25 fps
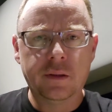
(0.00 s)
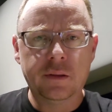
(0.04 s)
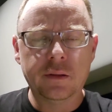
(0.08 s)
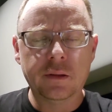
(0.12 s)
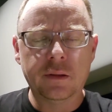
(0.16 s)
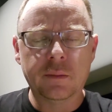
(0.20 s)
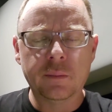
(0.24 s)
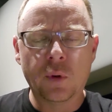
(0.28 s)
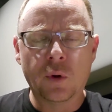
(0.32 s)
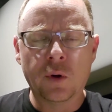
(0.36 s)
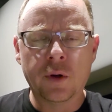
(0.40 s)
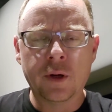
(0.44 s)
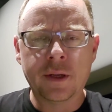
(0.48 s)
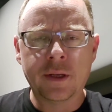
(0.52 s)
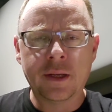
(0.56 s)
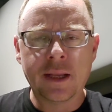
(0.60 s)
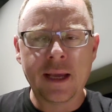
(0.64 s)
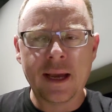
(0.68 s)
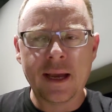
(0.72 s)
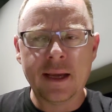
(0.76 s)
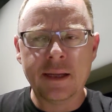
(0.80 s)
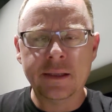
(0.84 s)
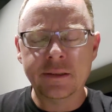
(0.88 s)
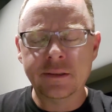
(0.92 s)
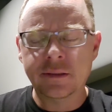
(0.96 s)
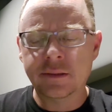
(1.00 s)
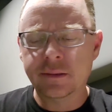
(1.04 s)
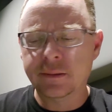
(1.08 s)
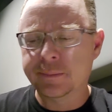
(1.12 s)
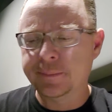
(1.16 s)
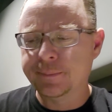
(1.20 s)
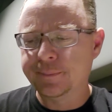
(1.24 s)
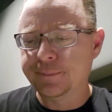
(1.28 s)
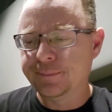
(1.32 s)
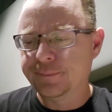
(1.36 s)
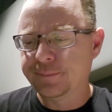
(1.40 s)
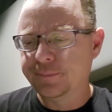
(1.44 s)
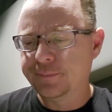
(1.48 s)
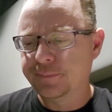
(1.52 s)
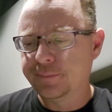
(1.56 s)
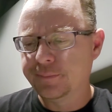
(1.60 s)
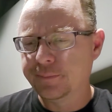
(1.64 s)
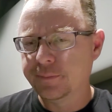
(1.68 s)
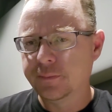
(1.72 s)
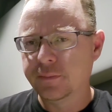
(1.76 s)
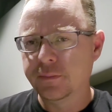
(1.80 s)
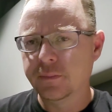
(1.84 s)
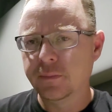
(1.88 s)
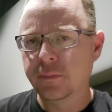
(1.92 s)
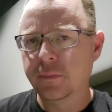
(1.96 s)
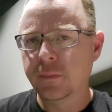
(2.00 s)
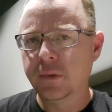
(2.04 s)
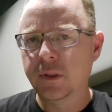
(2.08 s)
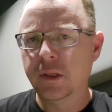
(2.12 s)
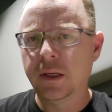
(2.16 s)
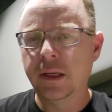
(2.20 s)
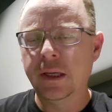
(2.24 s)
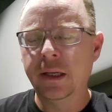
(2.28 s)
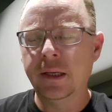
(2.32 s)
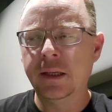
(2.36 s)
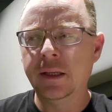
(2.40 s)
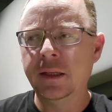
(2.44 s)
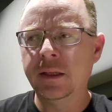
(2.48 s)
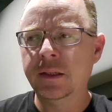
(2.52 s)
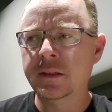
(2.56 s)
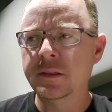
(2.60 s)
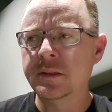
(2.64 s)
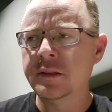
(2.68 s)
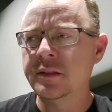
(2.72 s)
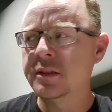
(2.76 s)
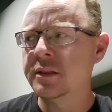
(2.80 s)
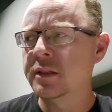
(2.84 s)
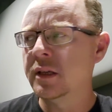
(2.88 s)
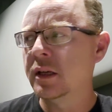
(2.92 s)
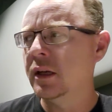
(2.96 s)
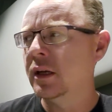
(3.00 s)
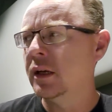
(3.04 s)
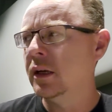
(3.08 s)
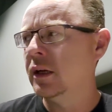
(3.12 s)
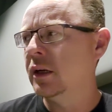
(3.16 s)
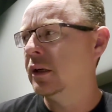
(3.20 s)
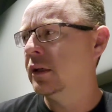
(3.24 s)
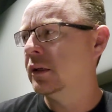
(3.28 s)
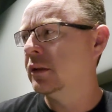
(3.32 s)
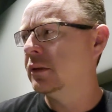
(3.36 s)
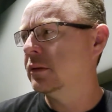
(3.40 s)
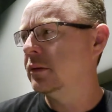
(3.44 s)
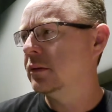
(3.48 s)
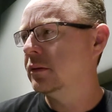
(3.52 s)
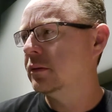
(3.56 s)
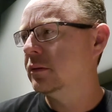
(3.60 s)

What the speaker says: Good morning, guys. It is it's